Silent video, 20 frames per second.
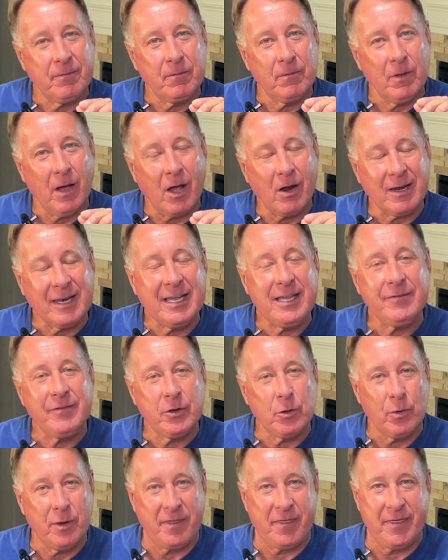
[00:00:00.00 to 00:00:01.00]
I'll leave
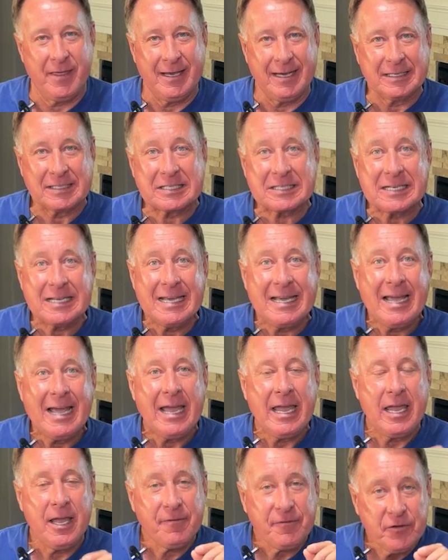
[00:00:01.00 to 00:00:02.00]
you with this.
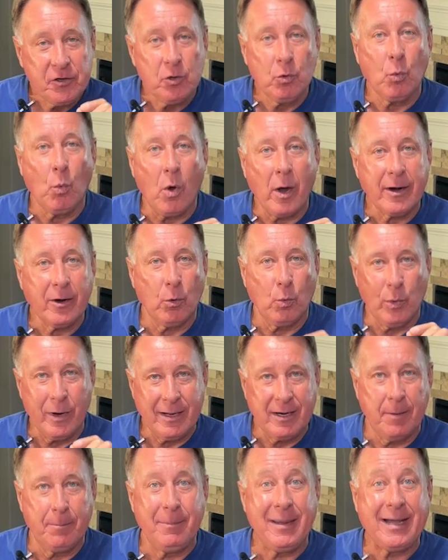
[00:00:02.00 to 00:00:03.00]
If you want to
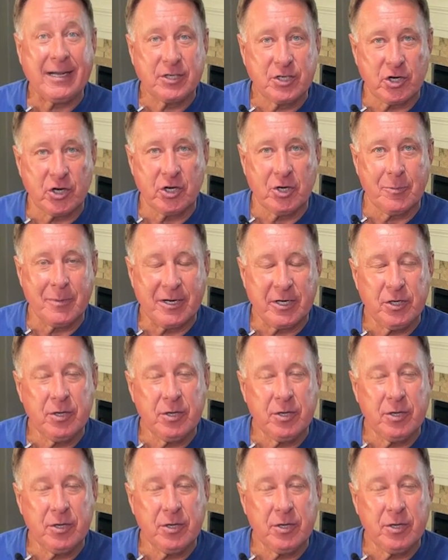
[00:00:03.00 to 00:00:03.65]
win a big tournament,